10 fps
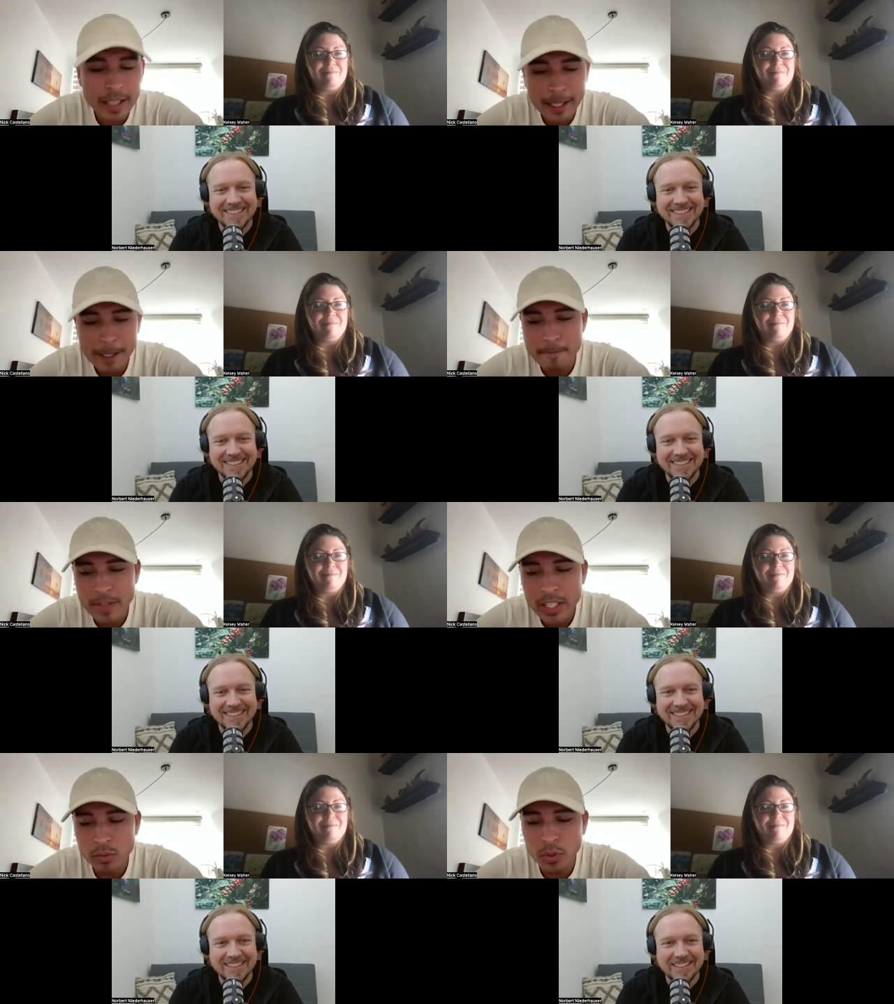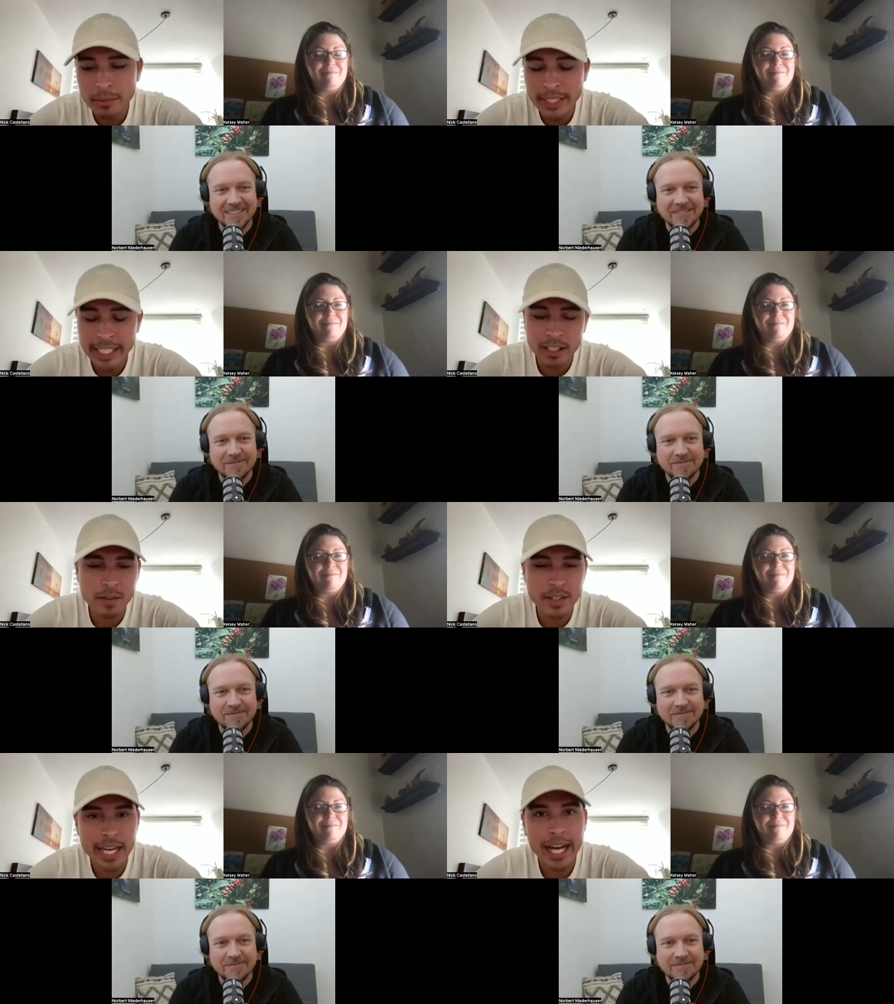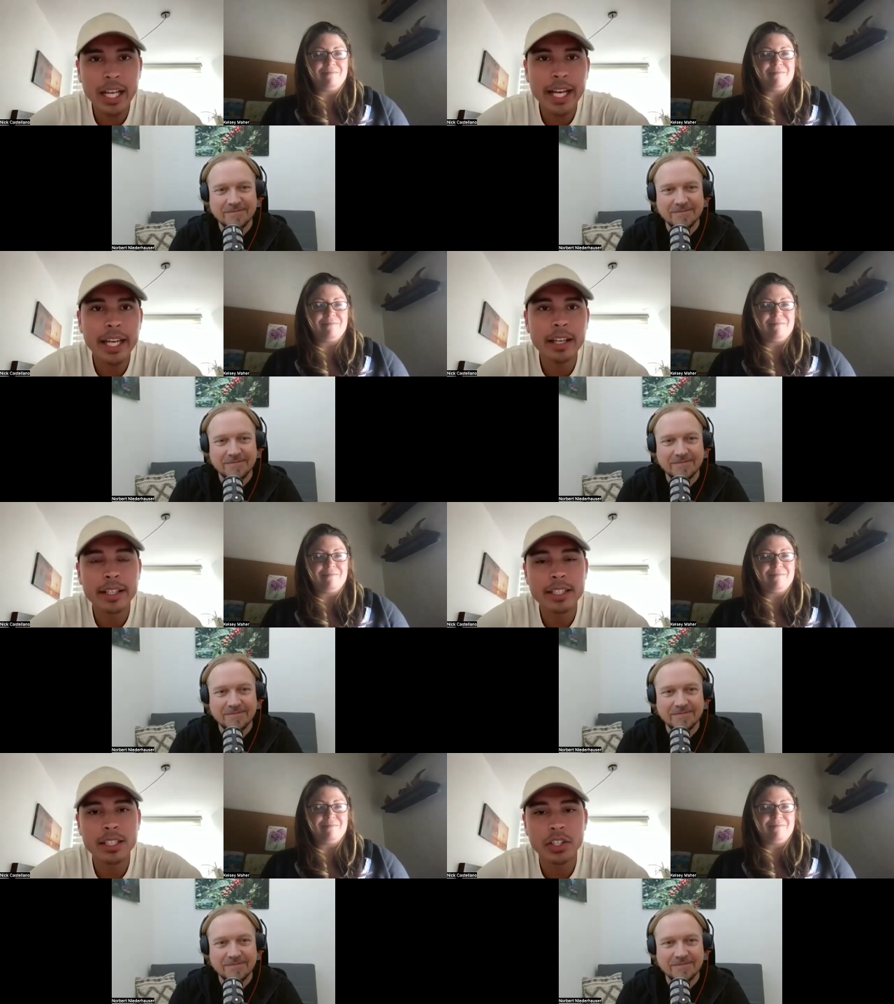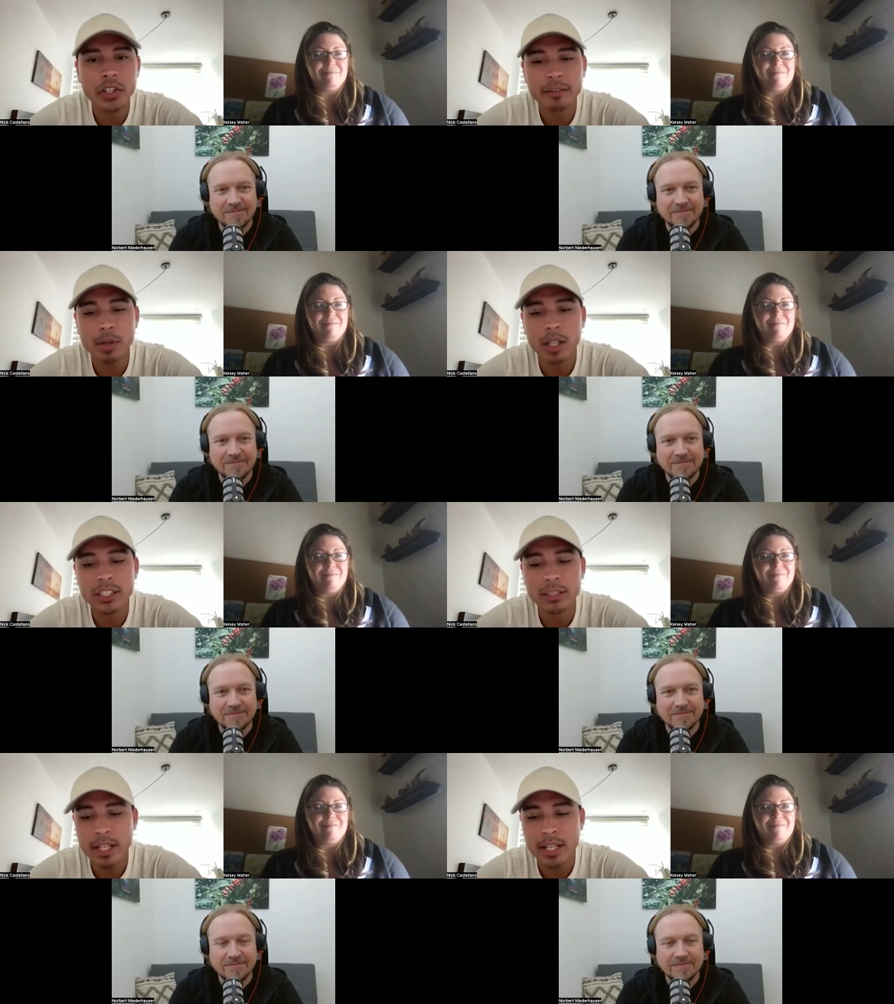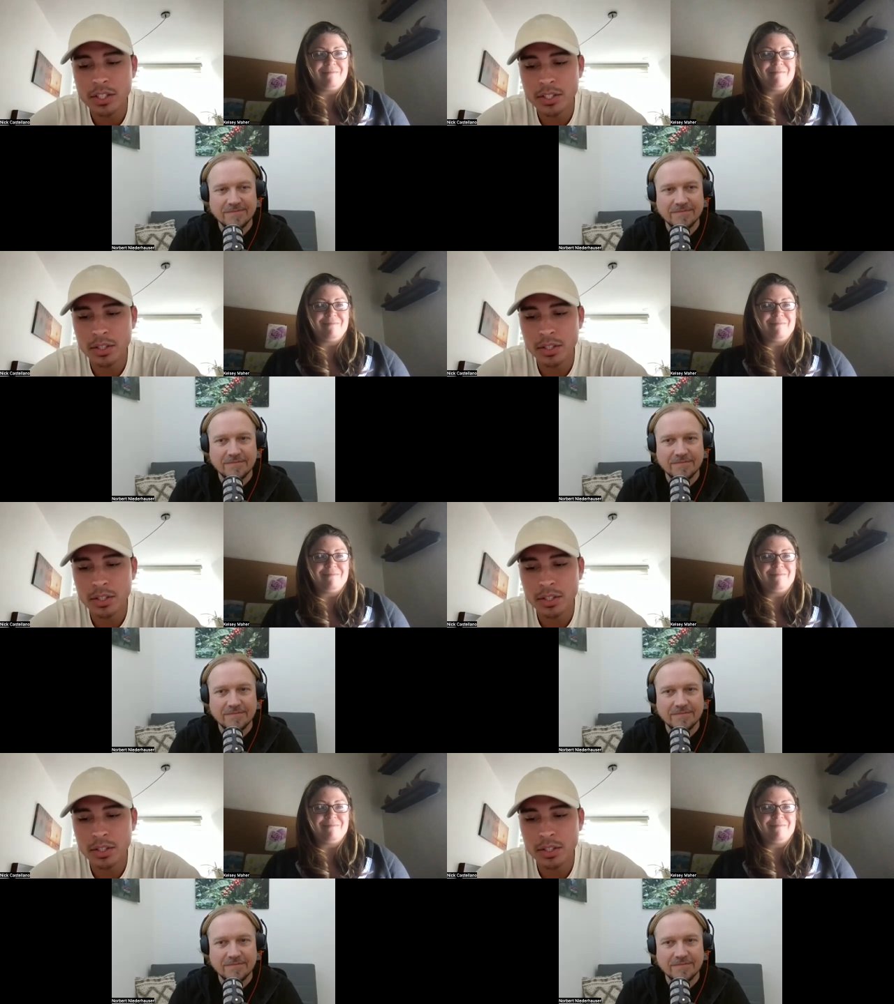Speaker 1: um, this role I'm taking on with Ally, as a creative projects manager.